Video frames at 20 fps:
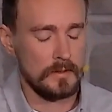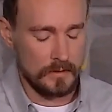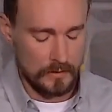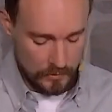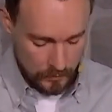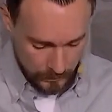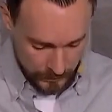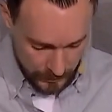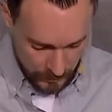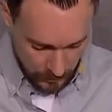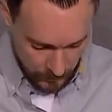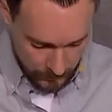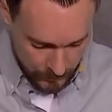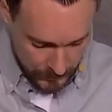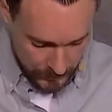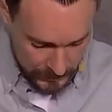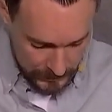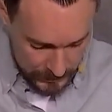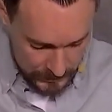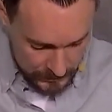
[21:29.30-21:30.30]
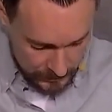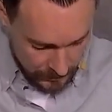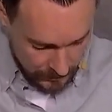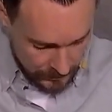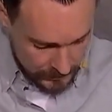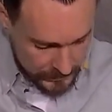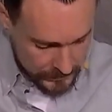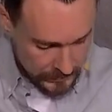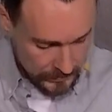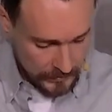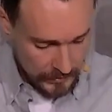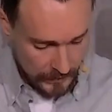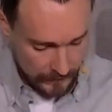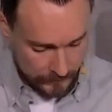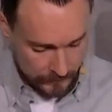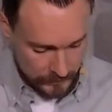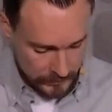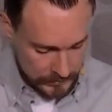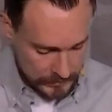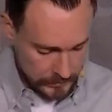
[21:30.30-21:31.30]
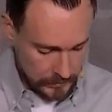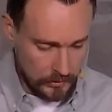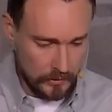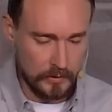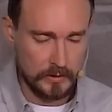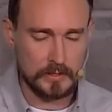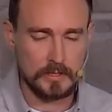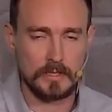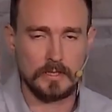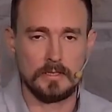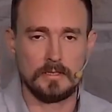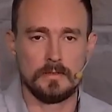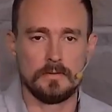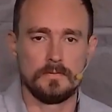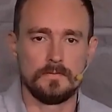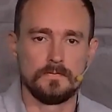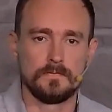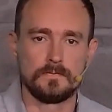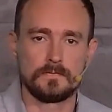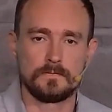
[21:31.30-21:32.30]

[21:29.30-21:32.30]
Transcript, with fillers: Aren't we all pretty exhausted after this long season?